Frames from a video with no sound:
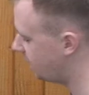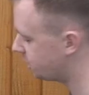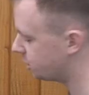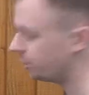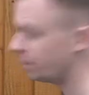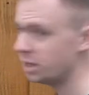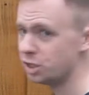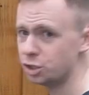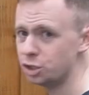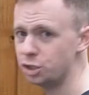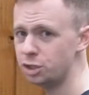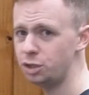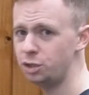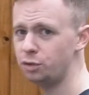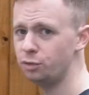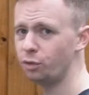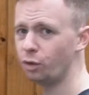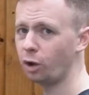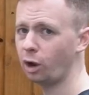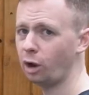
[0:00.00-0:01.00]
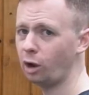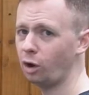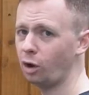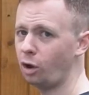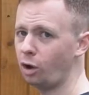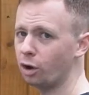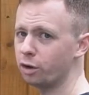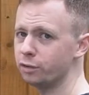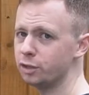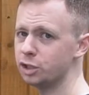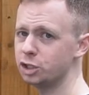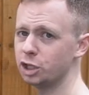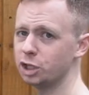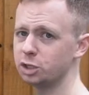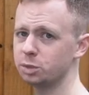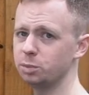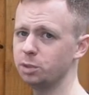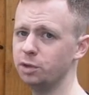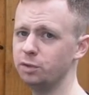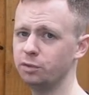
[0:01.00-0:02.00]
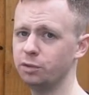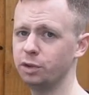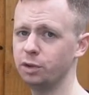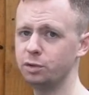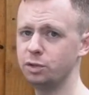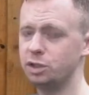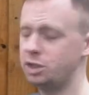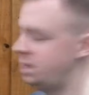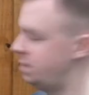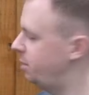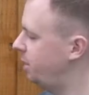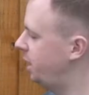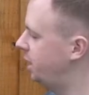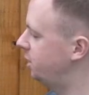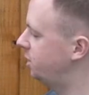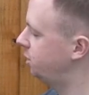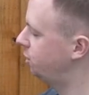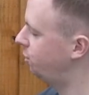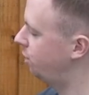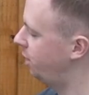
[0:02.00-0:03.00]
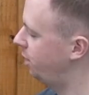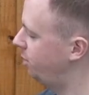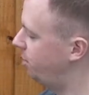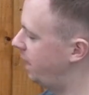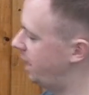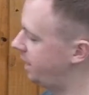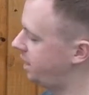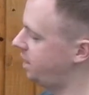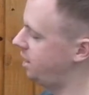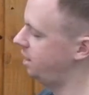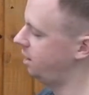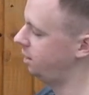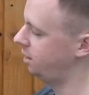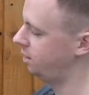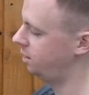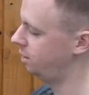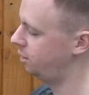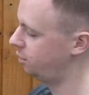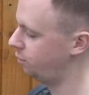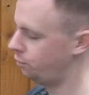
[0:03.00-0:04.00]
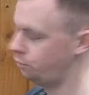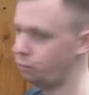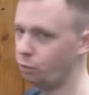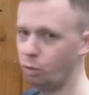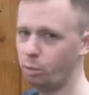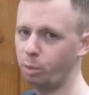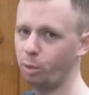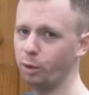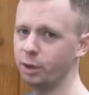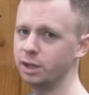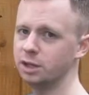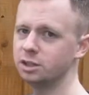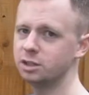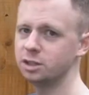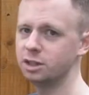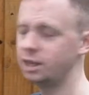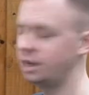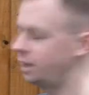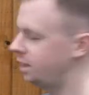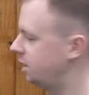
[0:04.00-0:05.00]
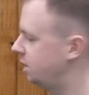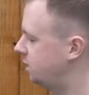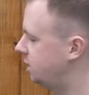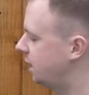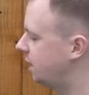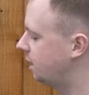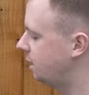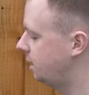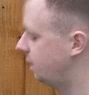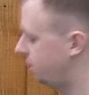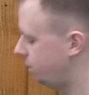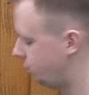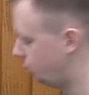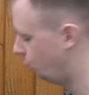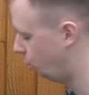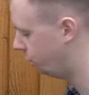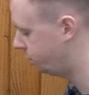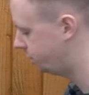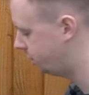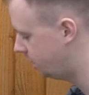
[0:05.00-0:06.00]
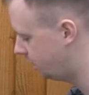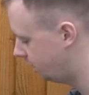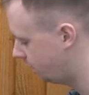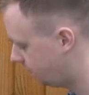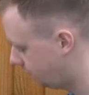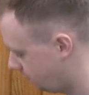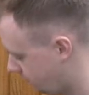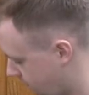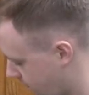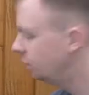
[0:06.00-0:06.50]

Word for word: As I mentioned, you've got a lot of adjustment for those knee pads around the back here. Four points to get it exactly how you want it